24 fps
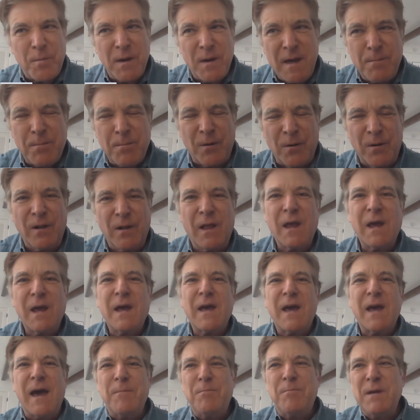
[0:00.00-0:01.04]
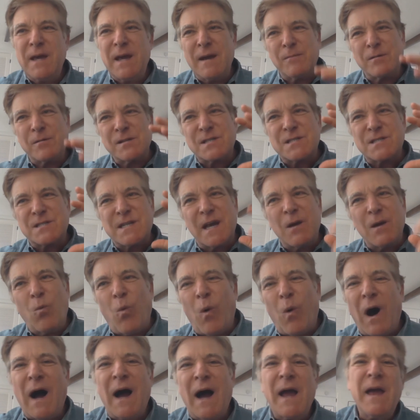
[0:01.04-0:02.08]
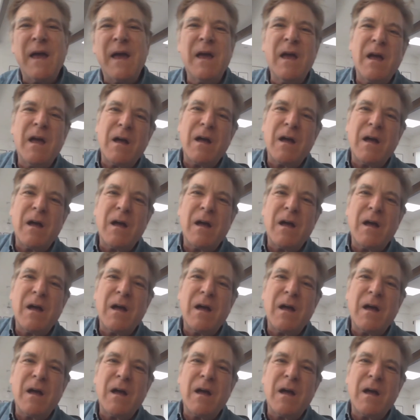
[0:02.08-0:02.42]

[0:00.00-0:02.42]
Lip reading: people, and being able to say why,